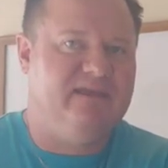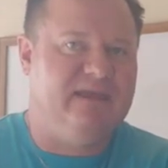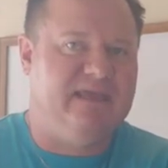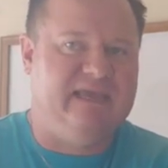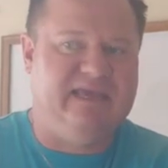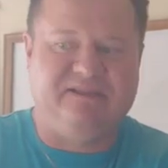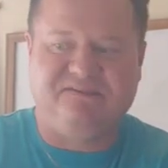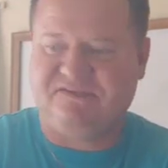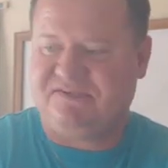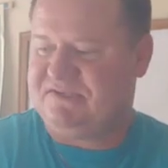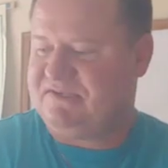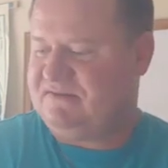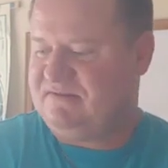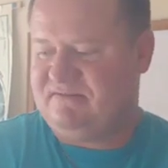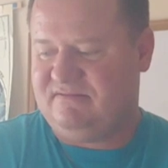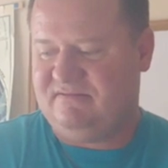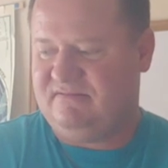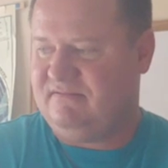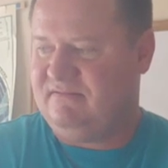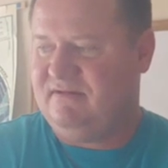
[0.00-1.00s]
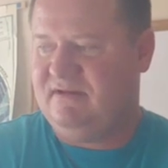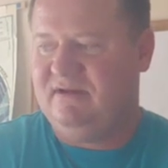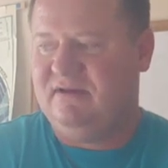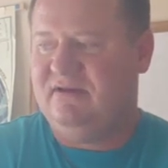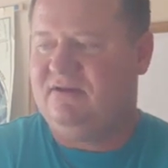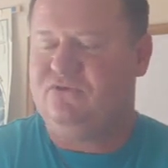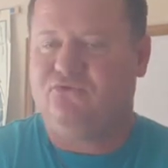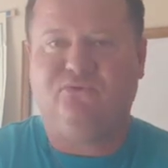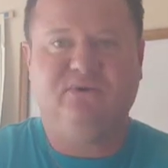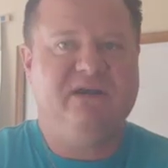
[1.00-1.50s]
it's
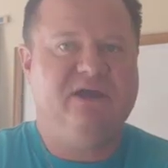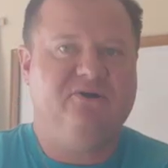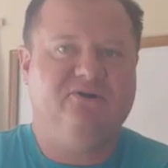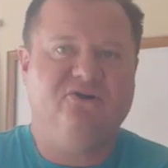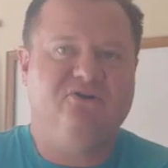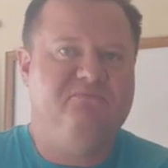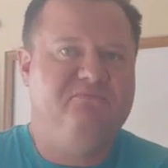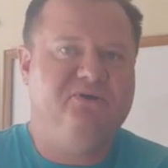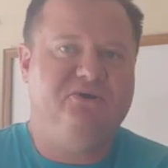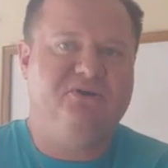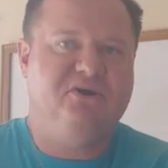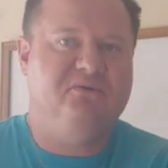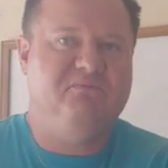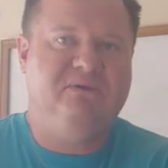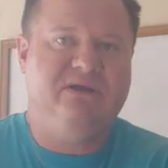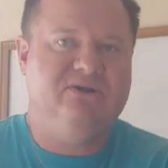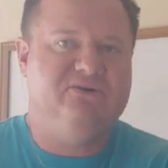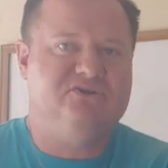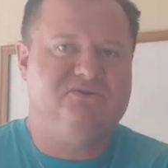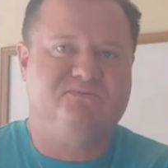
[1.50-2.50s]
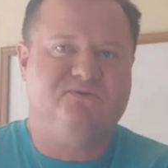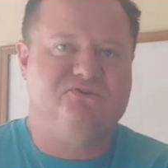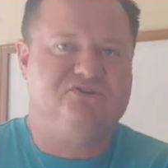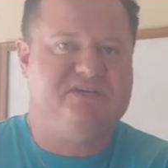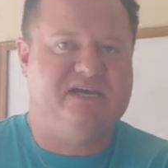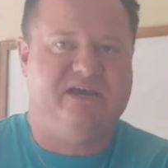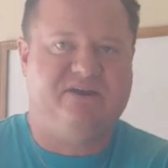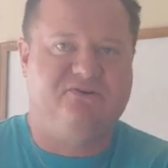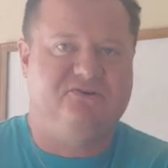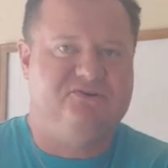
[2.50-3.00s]
300 million meters per
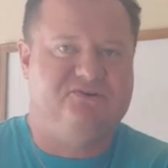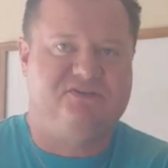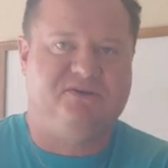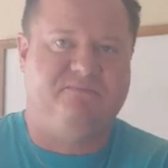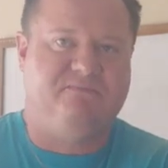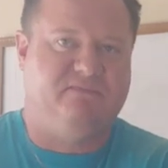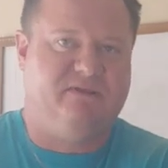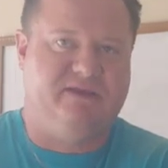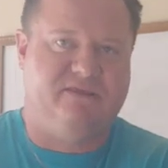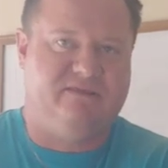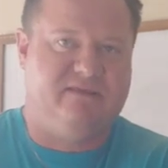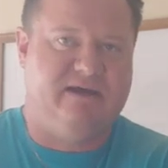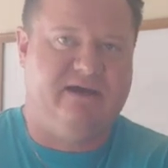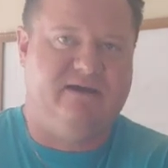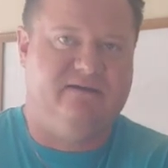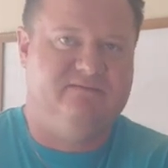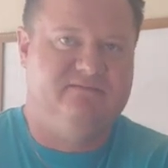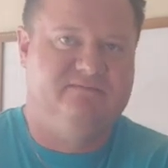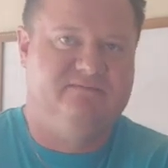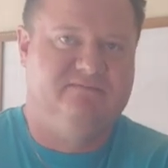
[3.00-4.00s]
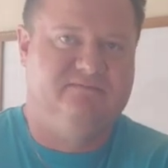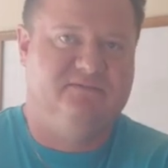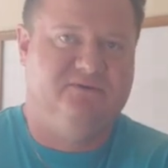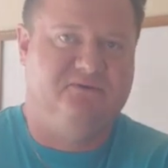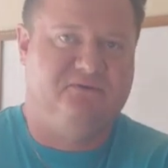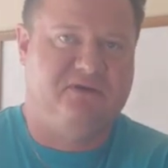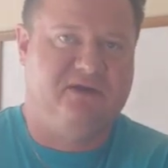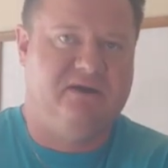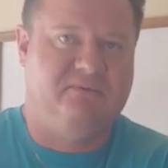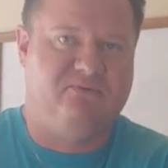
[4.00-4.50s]
second or something like that.
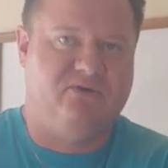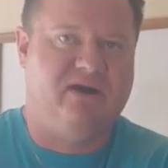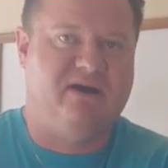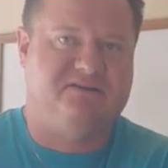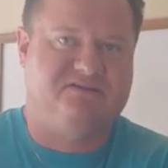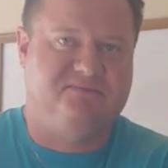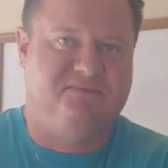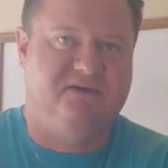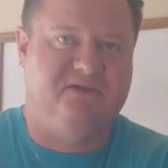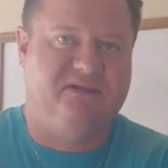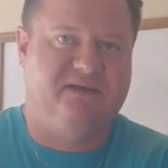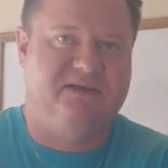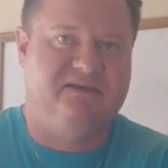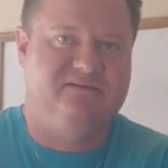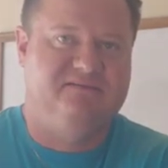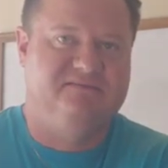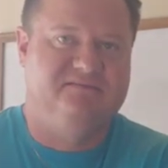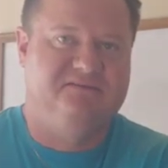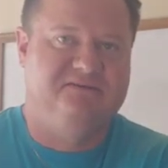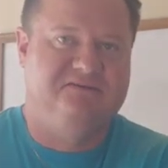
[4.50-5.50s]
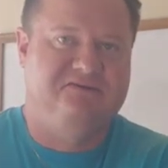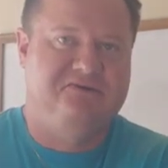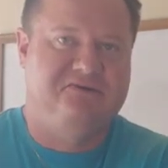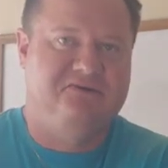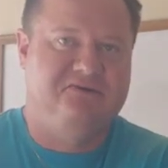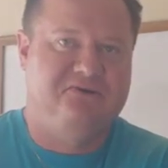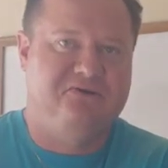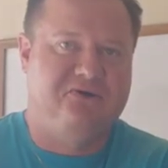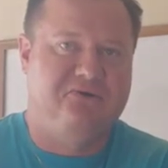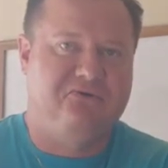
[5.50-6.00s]
Okay, approximately.
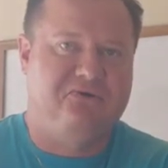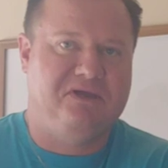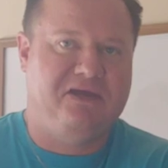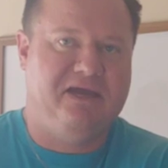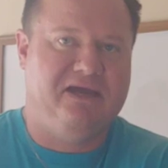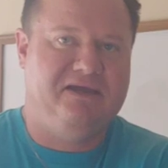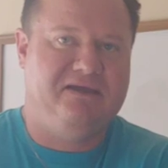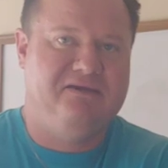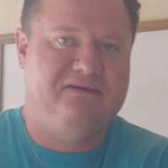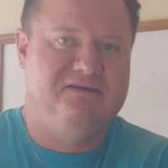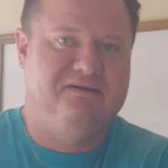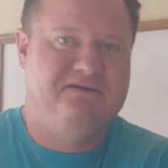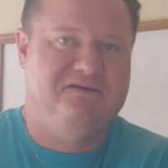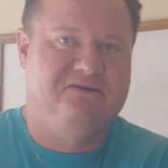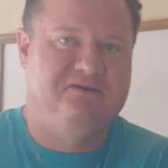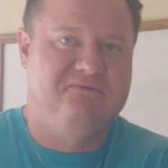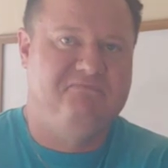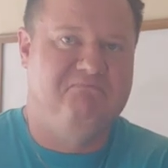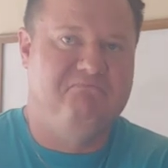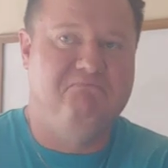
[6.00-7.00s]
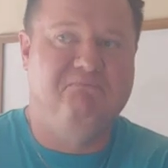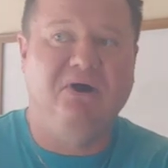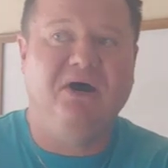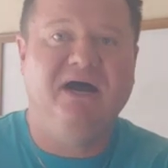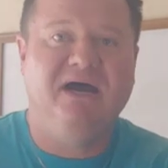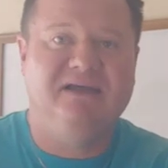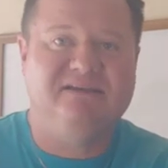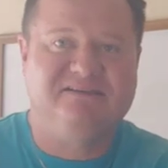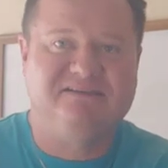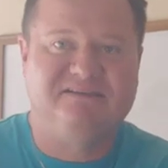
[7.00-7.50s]
Okay?
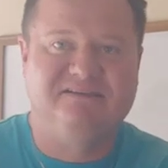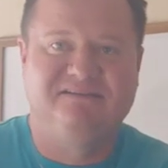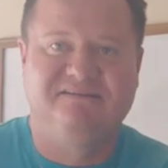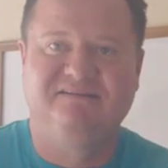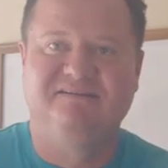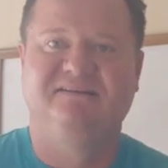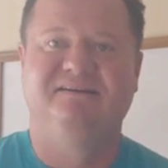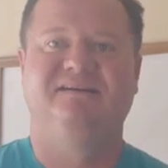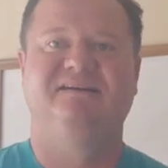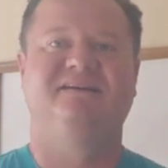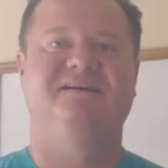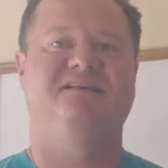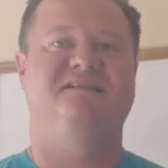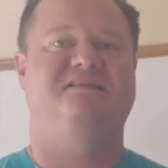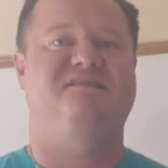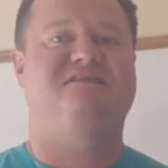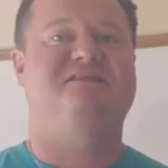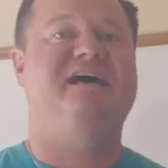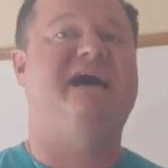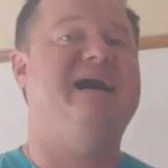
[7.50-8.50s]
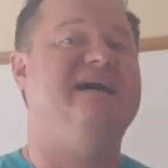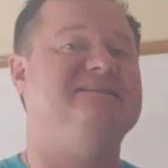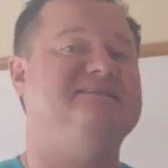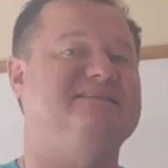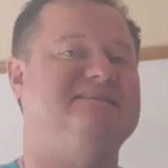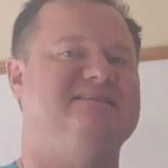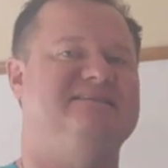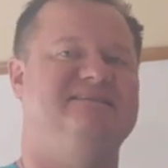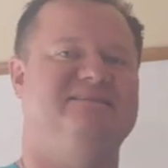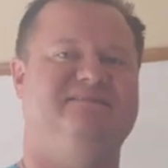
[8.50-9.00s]
But
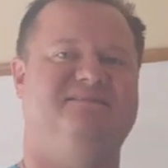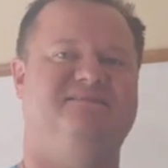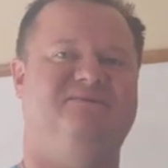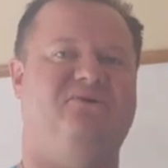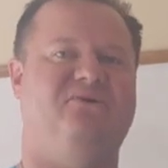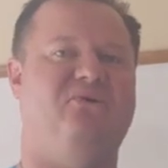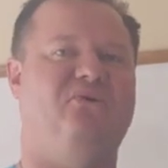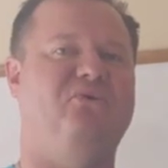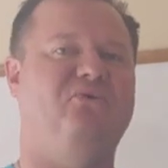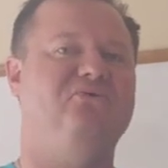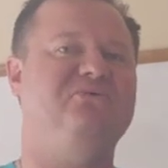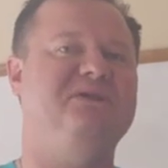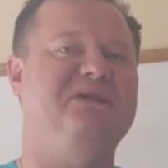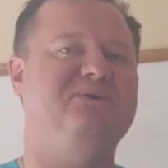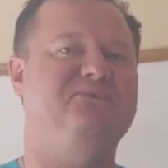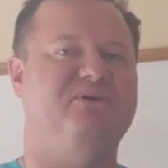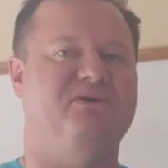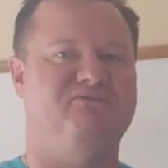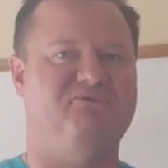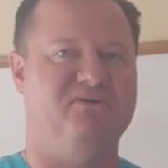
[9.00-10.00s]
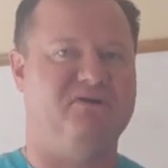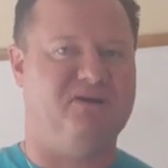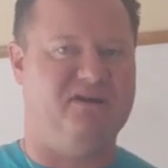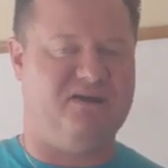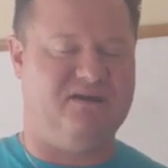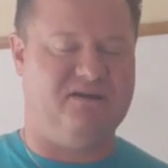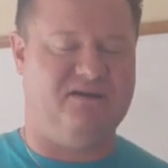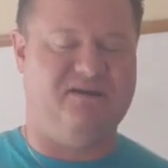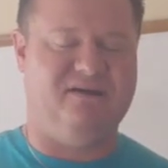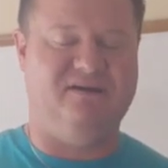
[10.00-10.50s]
that's only whenever
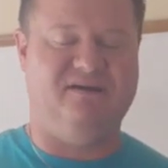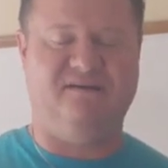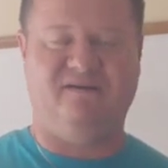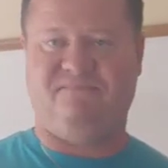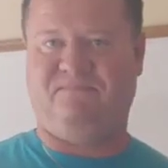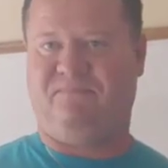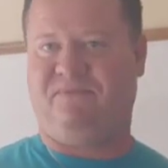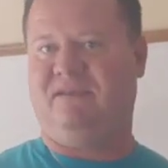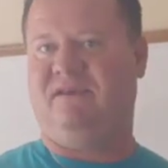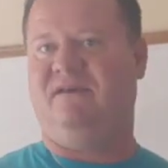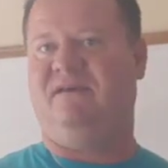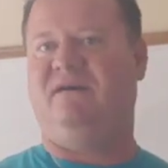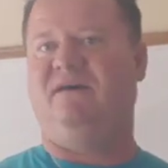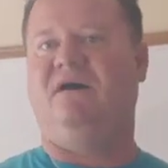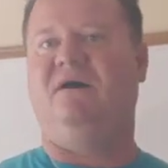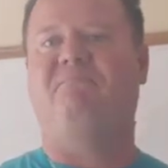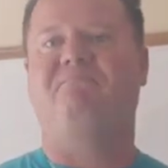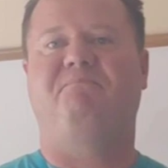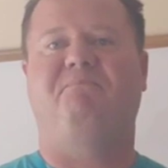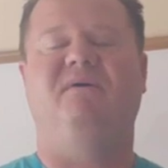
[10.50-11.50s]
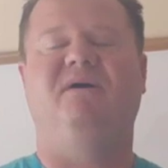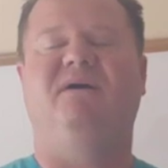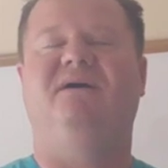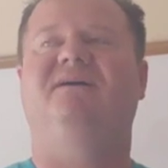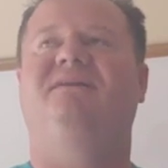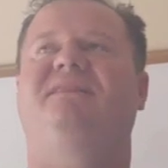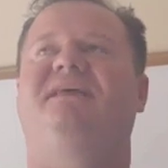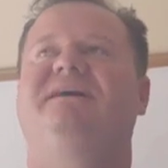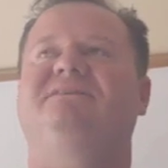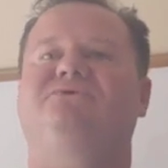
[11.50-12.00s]
it
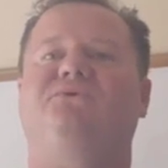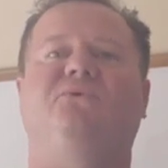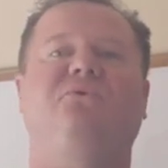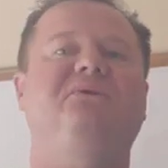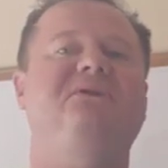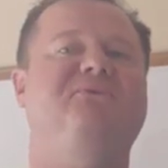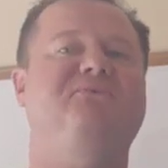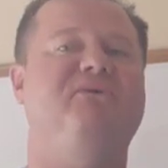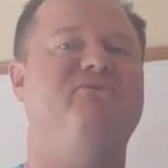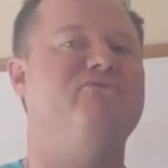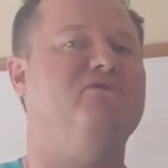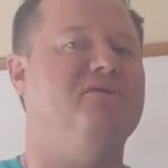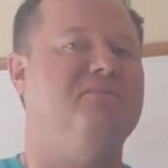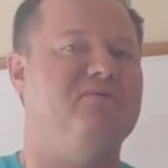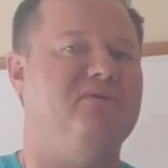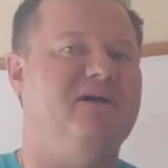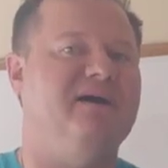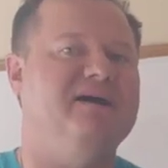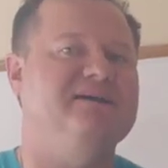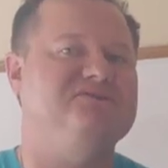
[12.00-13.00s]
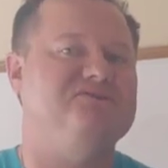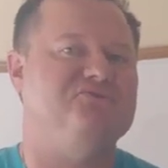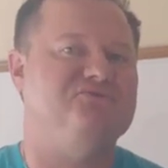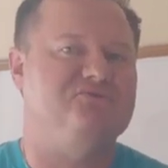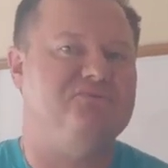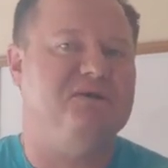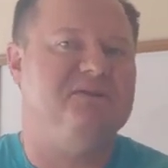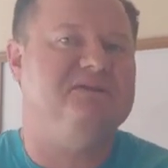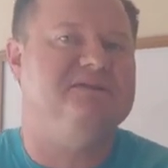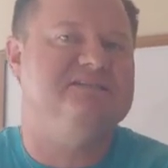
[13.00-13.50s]
applies to
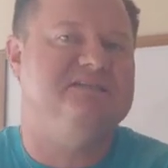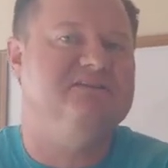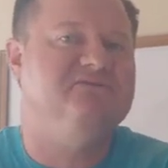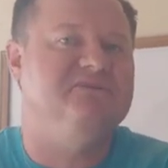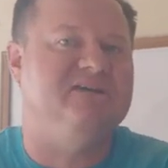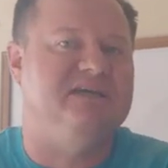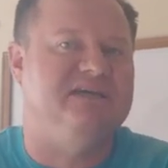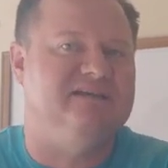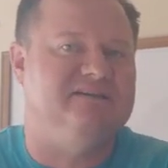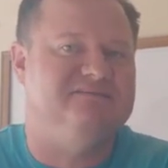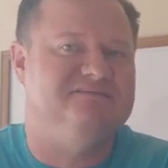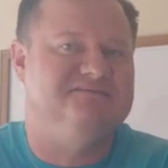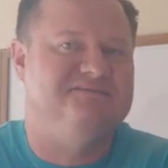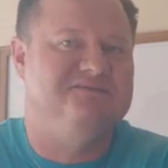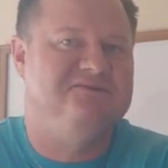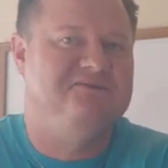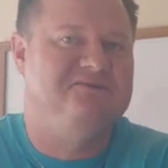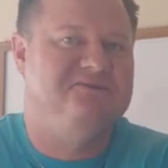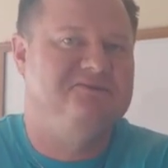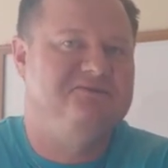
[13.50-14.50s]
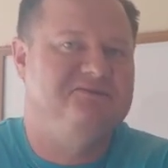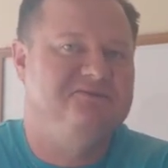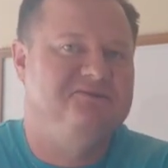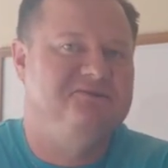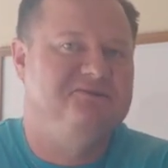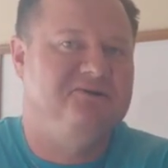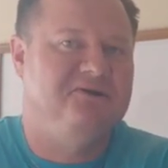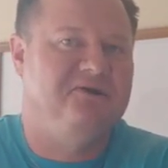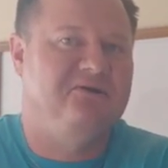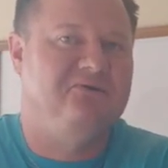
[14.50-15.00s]
relativity.
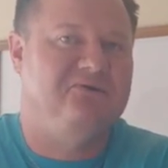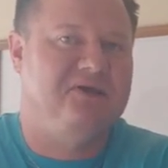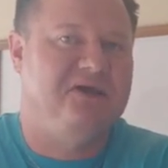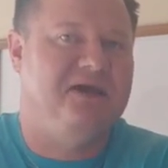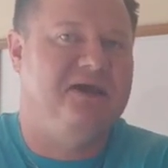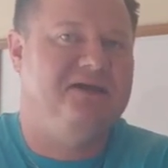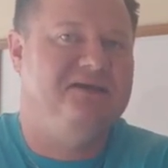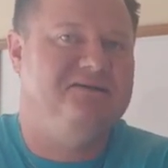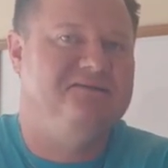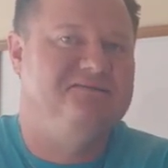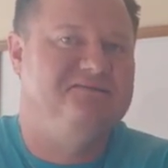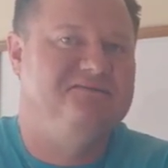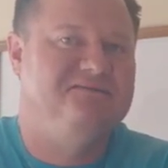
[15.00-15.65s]
Okay?